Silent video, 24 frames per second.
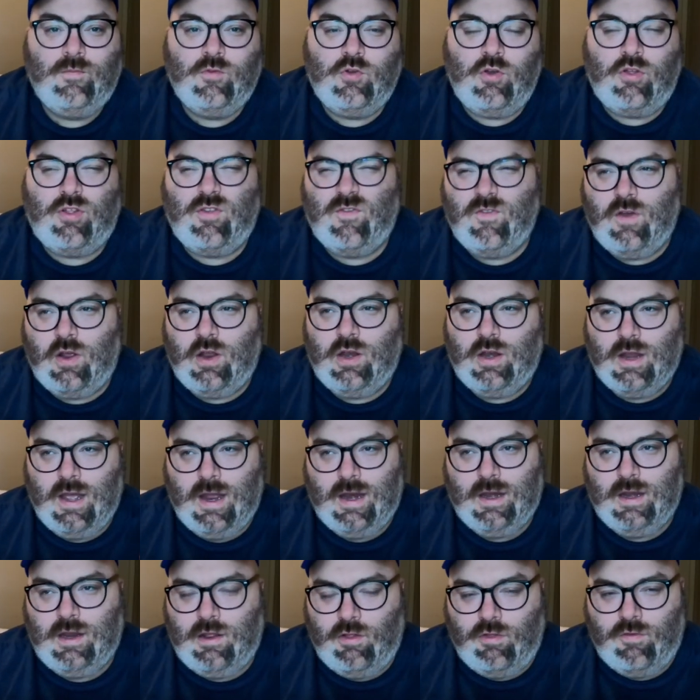Just very
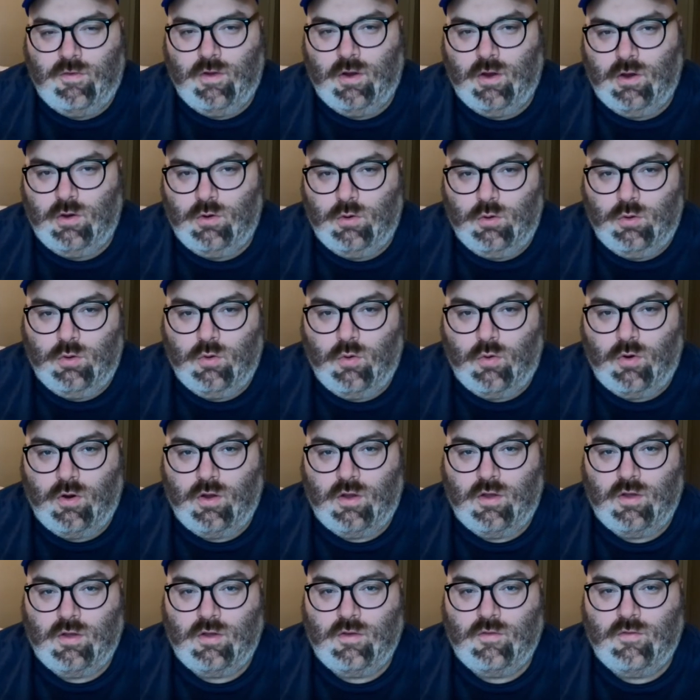90s, very New
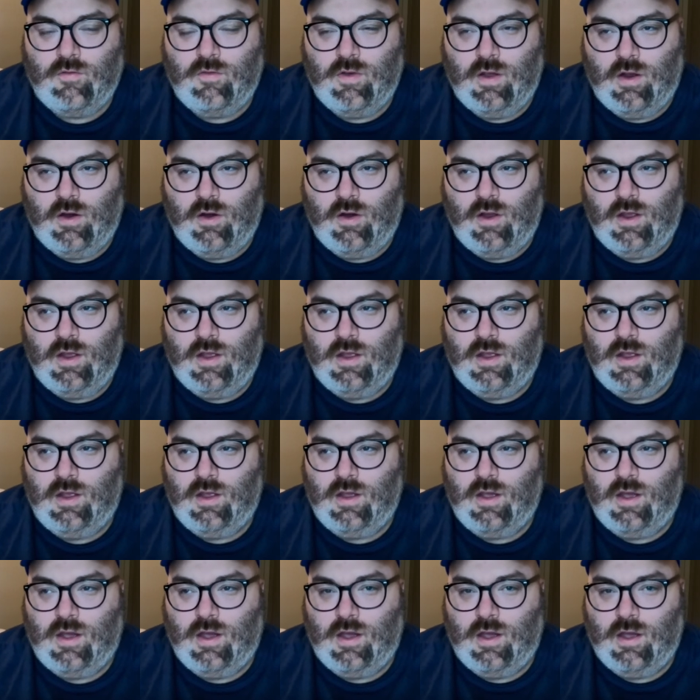York,
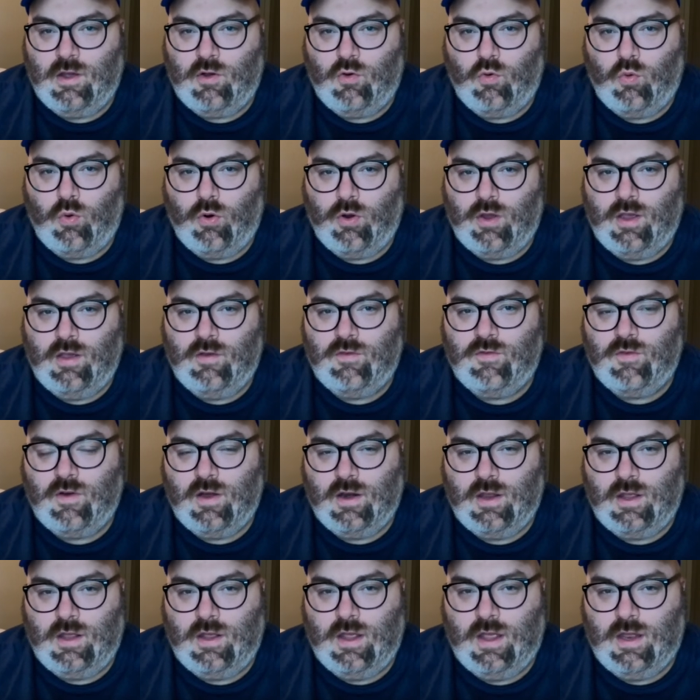very quirky,
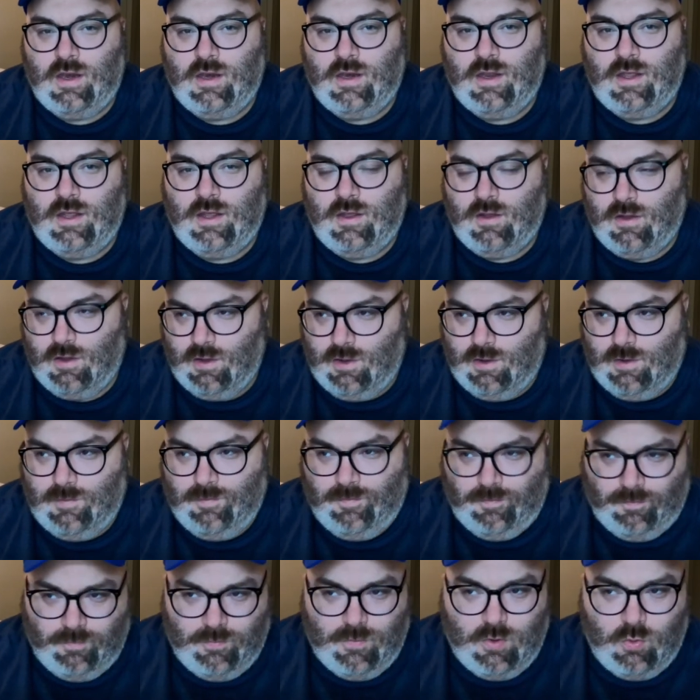funny, indie.
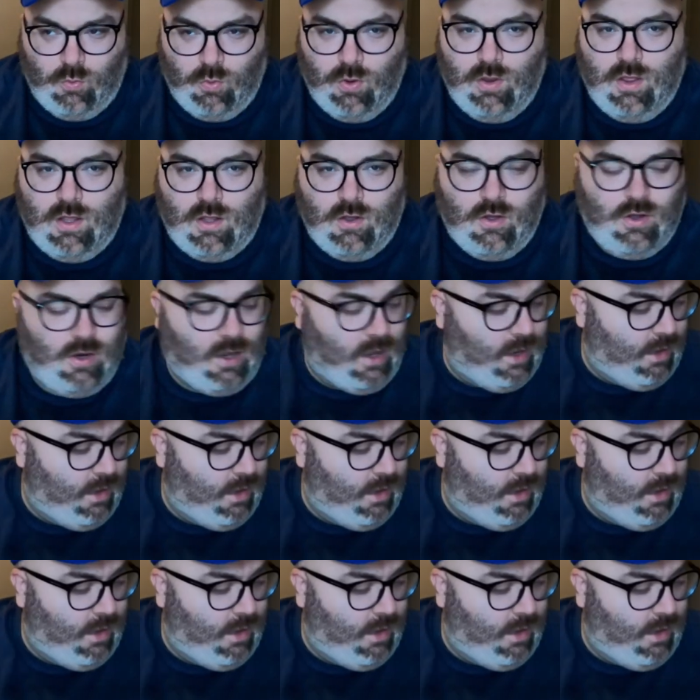Really good.